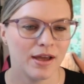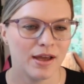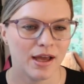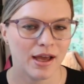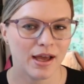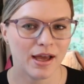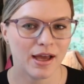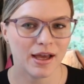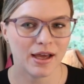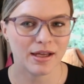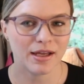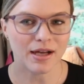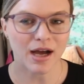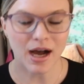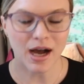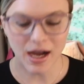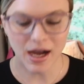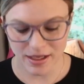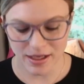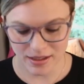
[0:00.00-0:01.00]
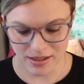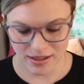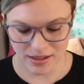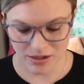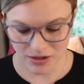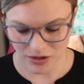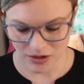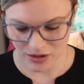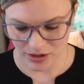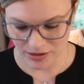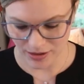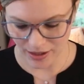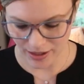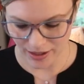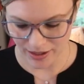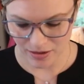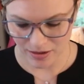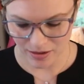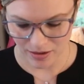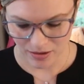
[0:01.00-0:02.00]
And I need a good
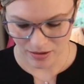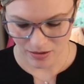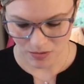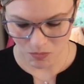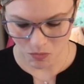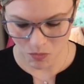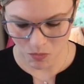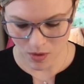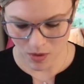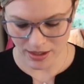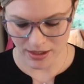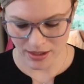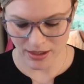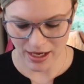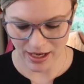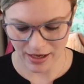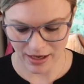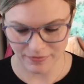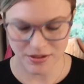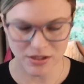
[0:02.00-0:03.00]
1.5